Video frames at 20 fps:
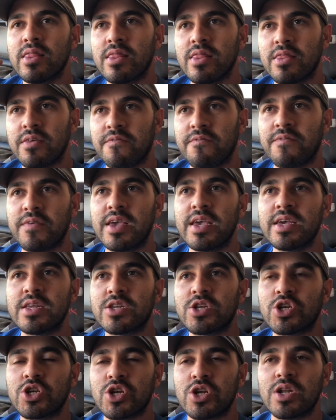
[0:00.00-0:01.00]
the
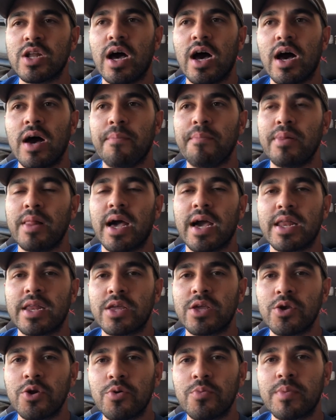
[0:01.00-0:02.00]
fees should not apply to
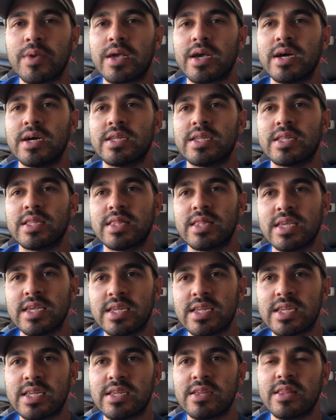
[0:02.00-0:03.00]
you, because
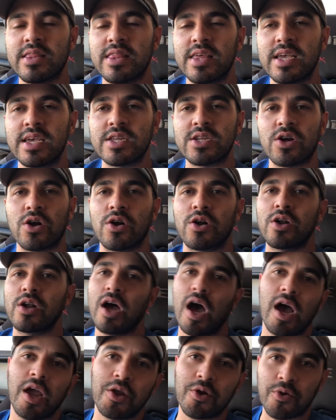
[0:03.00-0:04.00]
these things are
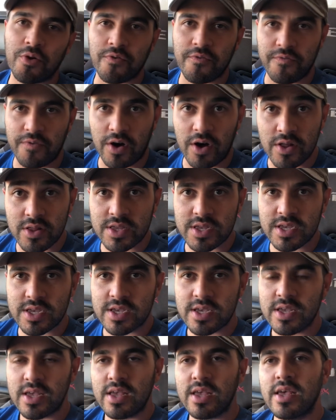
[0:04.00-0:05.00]
not your fault,
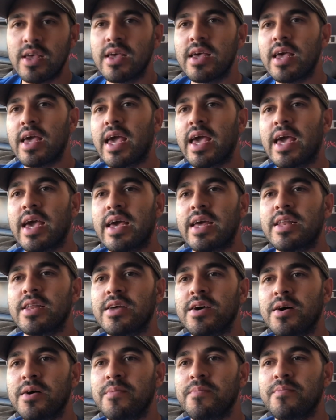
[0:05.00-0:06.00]
and
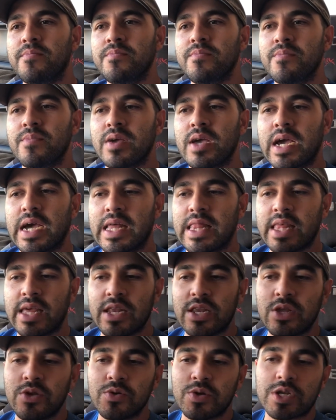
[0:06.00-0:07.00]

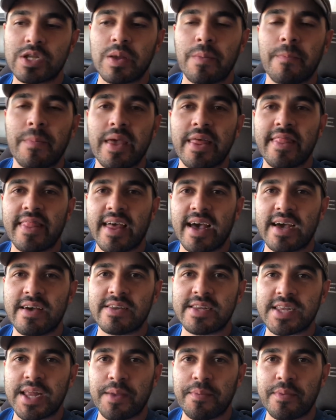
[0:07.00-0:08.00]
then you submit
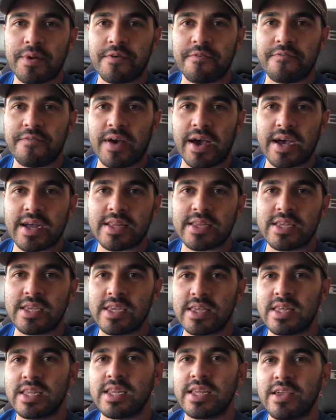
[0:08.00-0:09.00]
that Statement of Fact
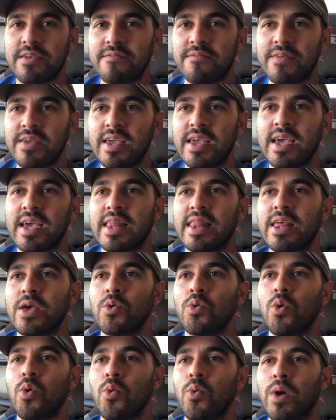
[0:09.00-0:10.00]
to the DMV and they
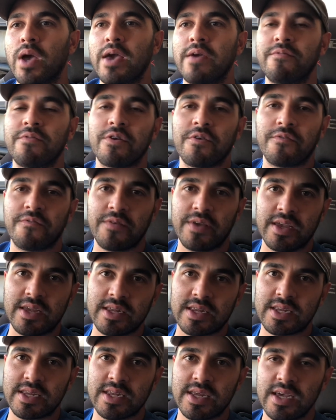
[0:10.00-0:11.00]
will waive your
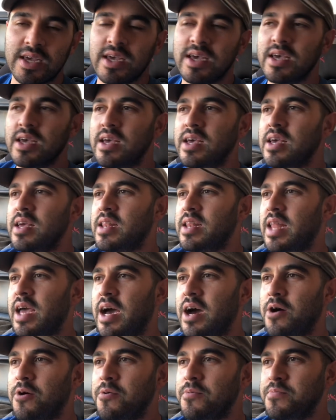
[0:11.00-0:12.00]
fees.
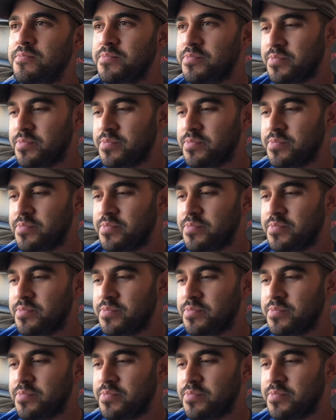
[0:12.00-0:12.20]
Now,